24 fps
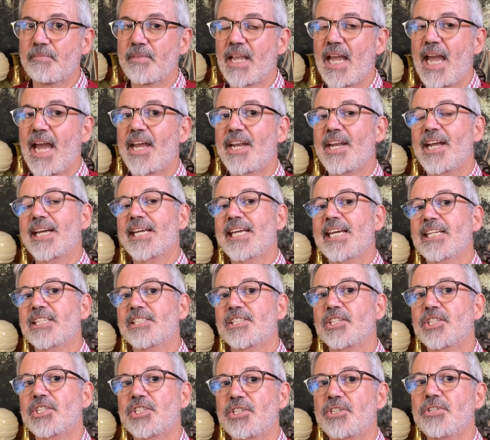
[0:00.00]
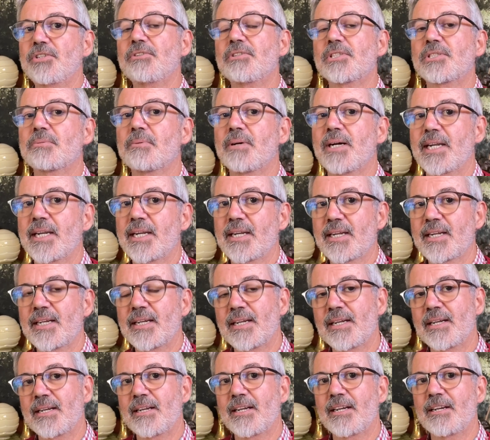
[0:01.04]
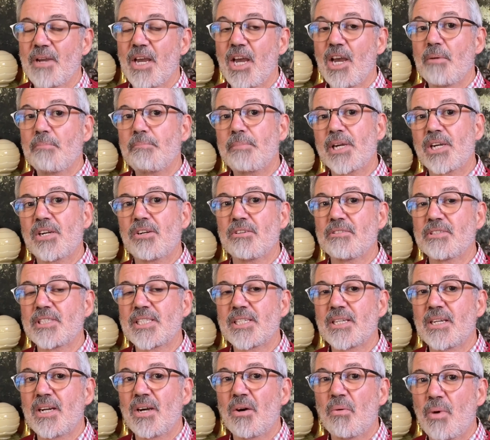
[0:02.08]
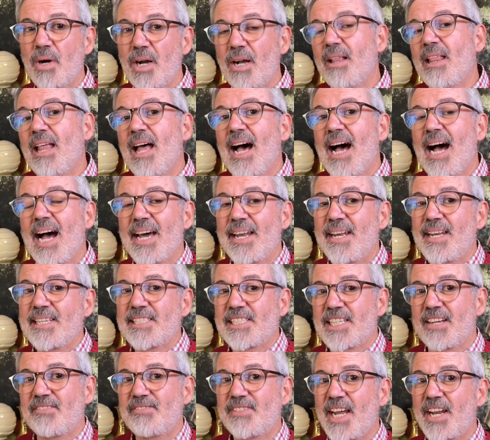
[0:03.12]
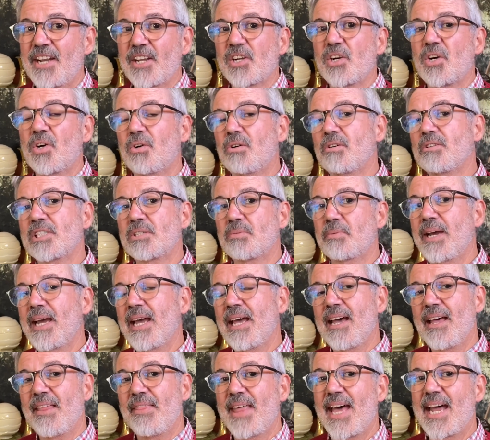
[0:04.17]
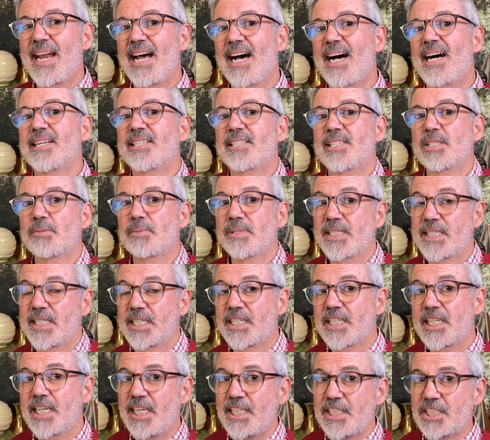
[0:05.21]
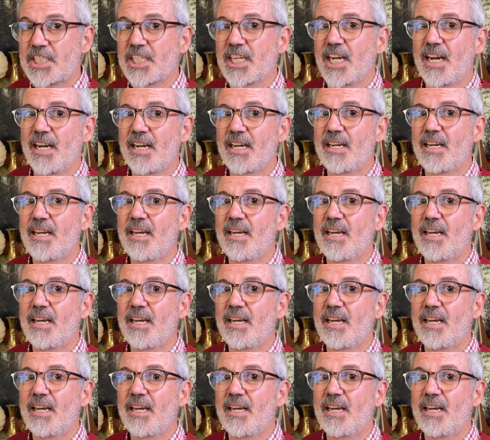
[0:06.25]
And I get to choose one. Because, well, unless I've done a course where that artist was the teacher,